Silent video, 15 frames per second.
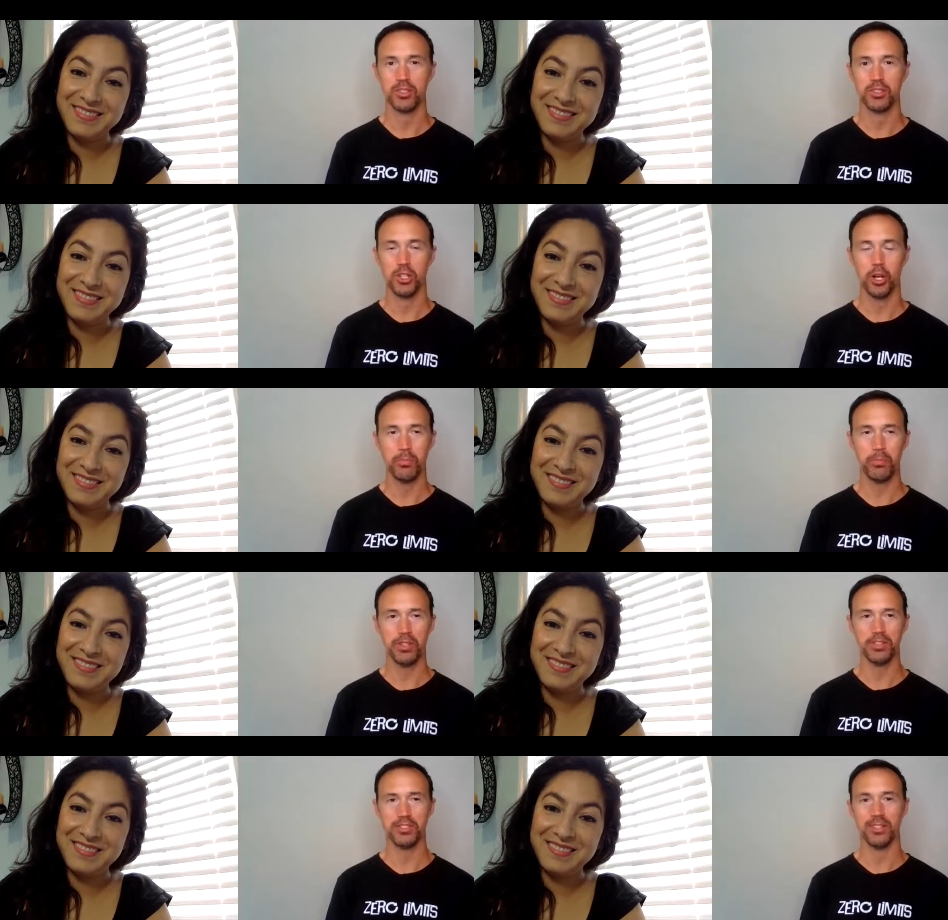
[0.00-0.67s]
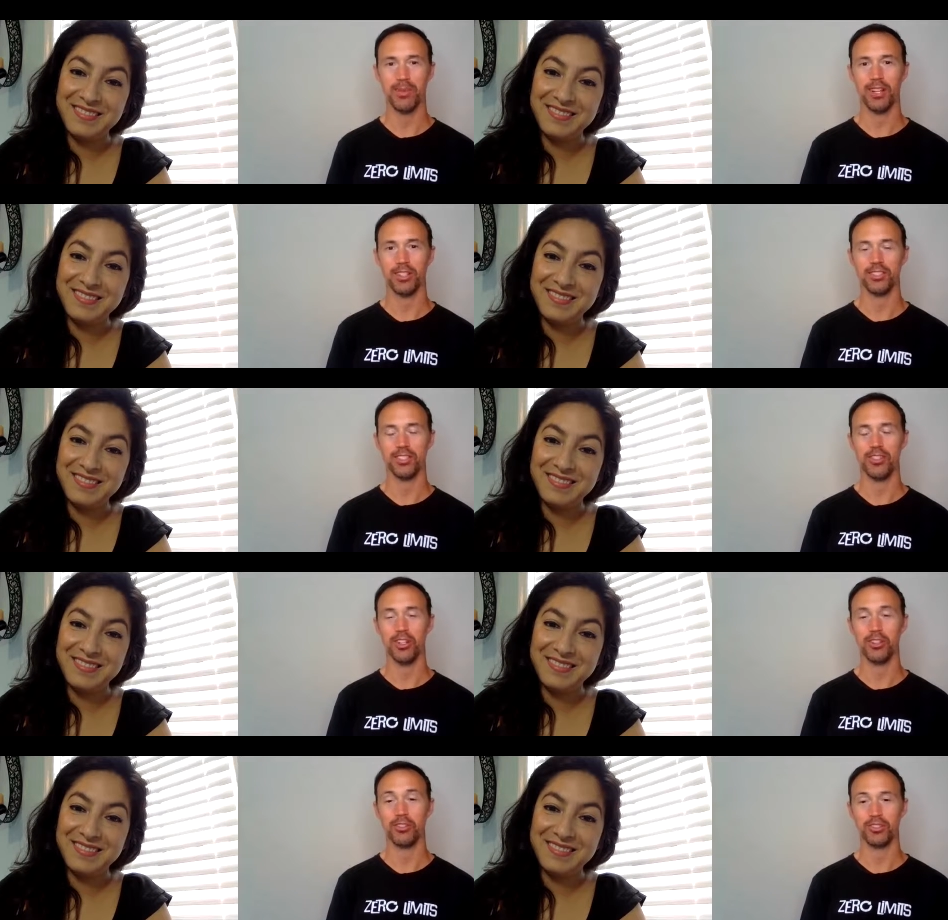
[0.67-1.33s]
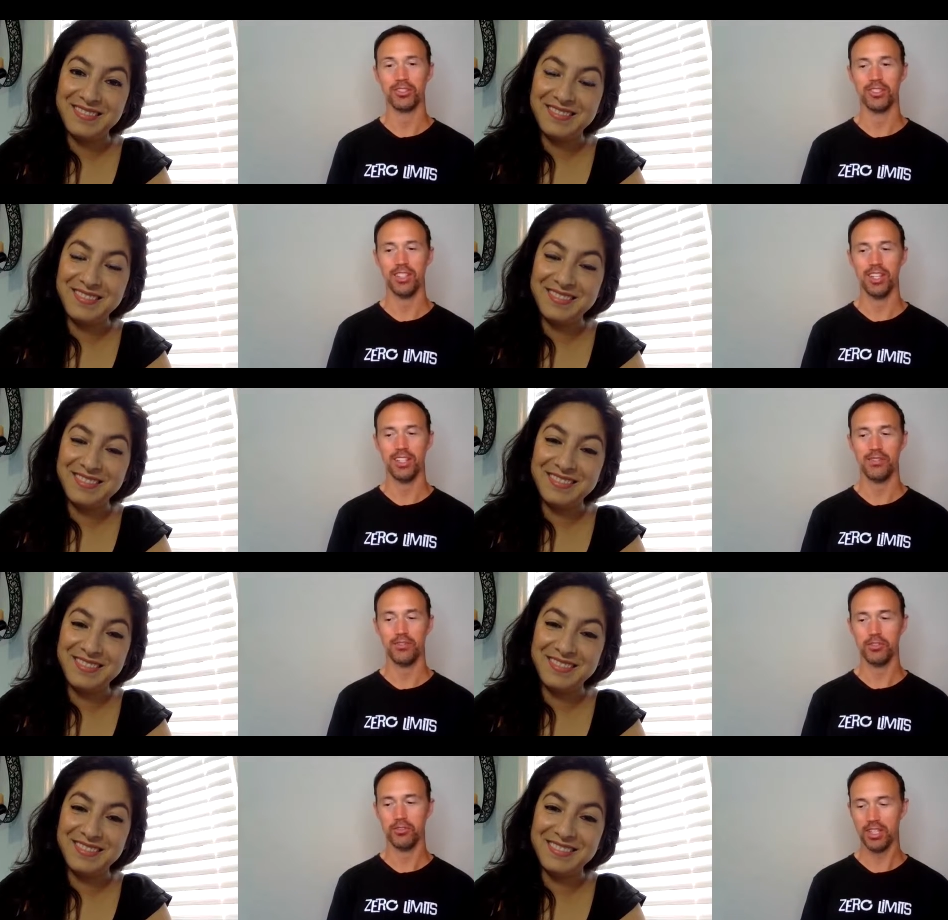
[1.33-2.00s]
Speaker 1: copious amounts of notes. And if
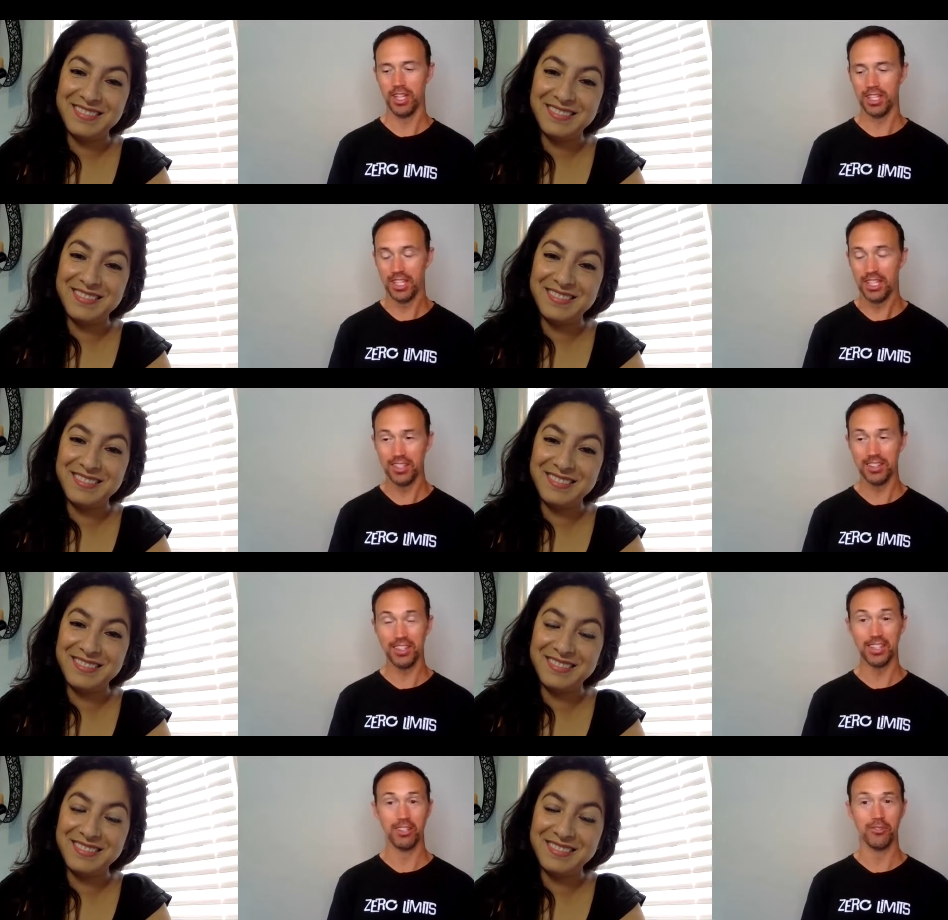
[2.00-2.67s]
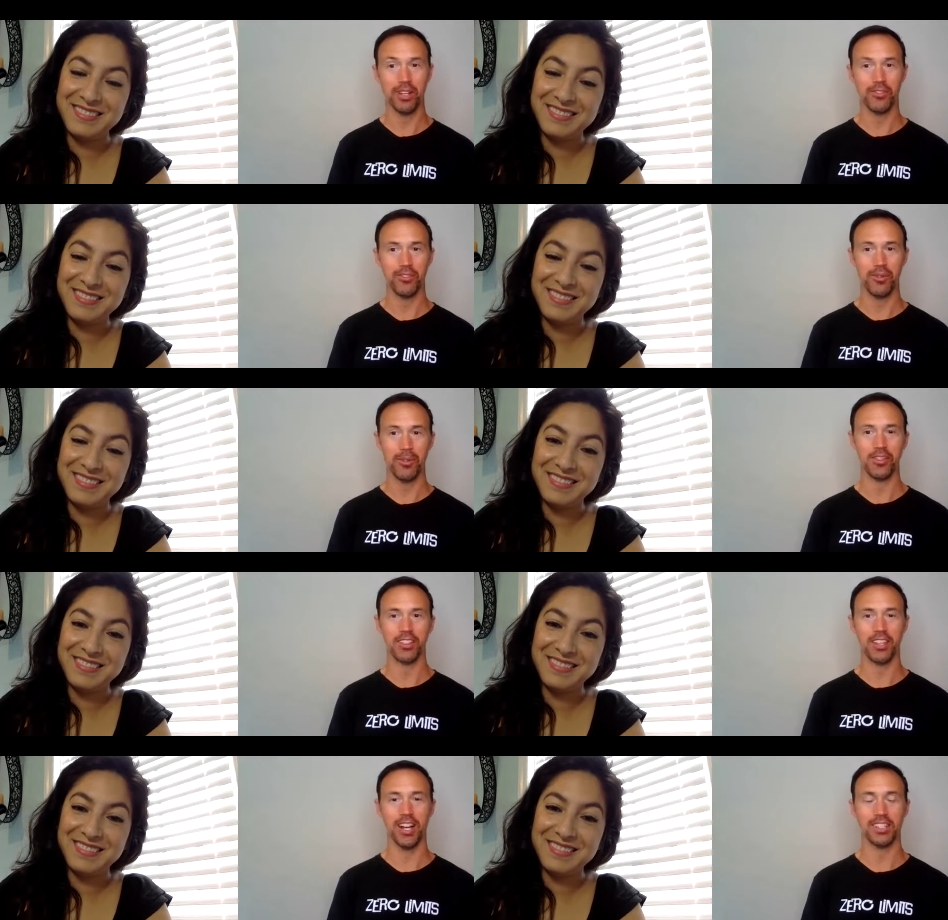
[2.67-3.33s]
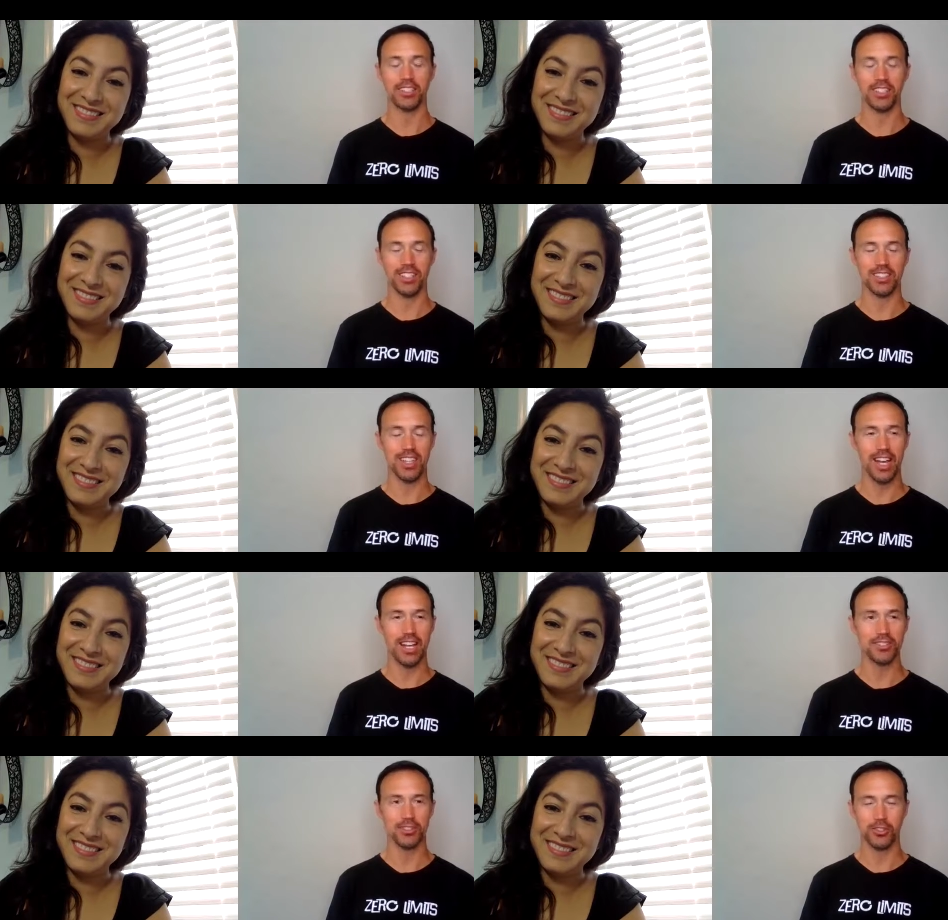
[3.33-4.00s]
you take anything away from it, gosh, that
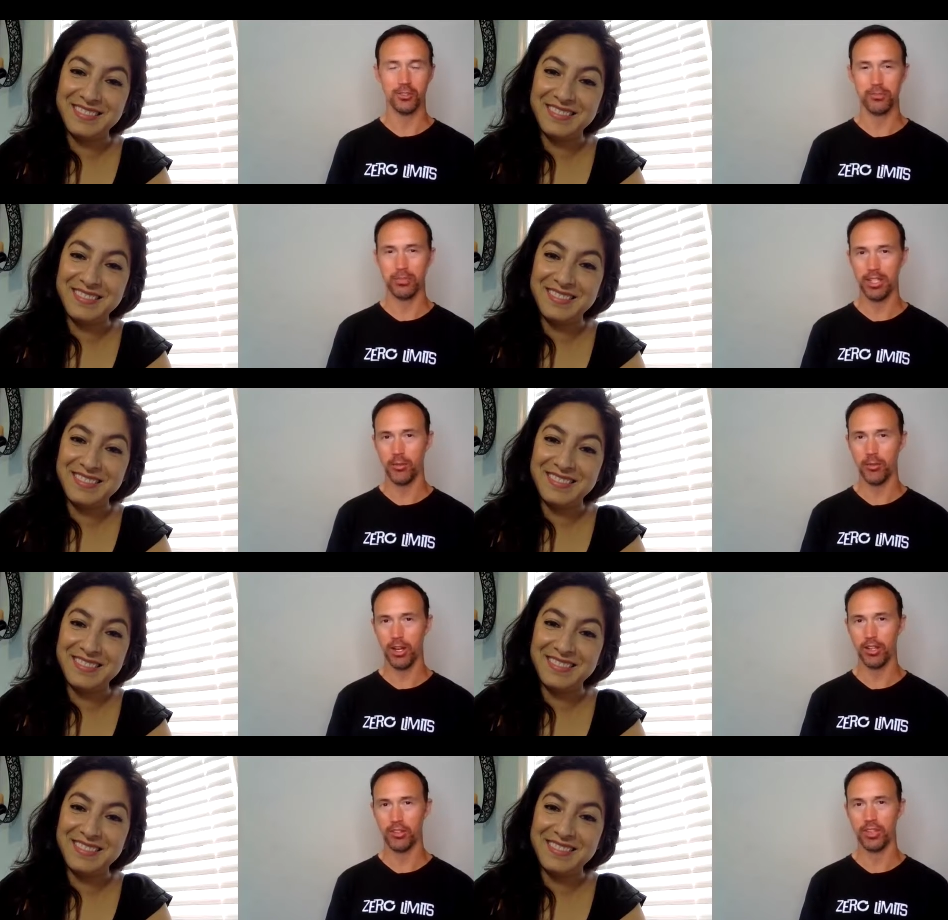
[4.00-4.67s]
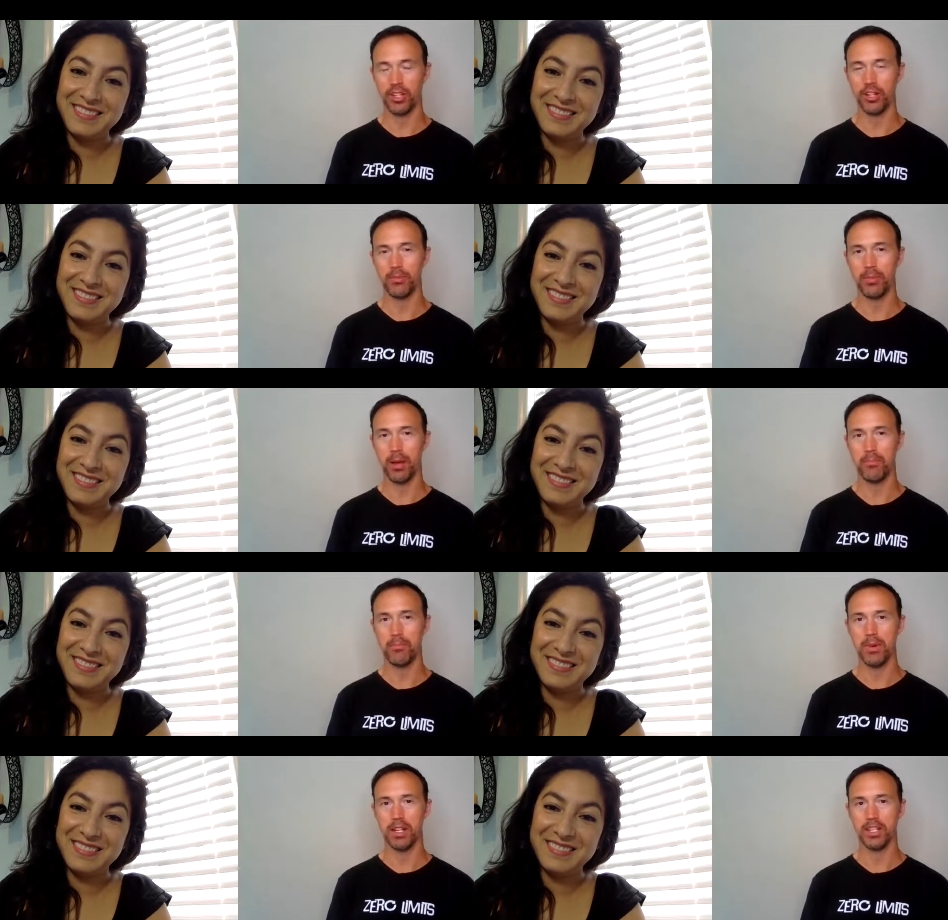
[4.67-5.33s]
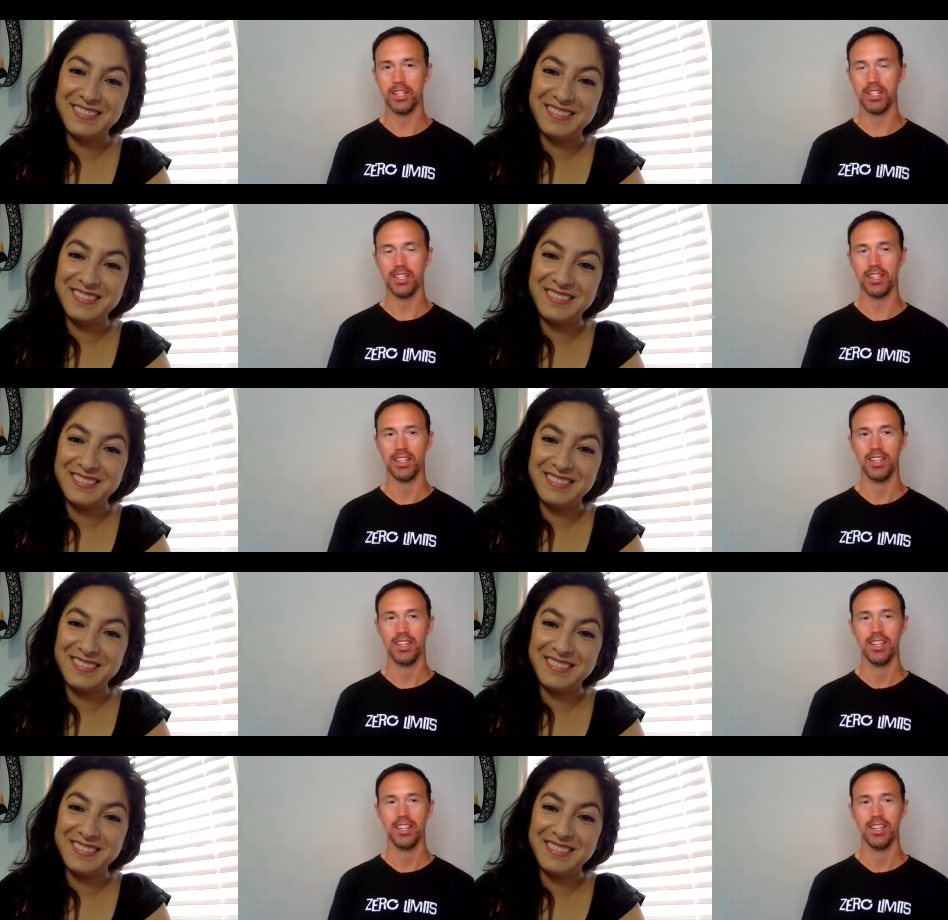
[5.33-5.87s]
last little bit around there about money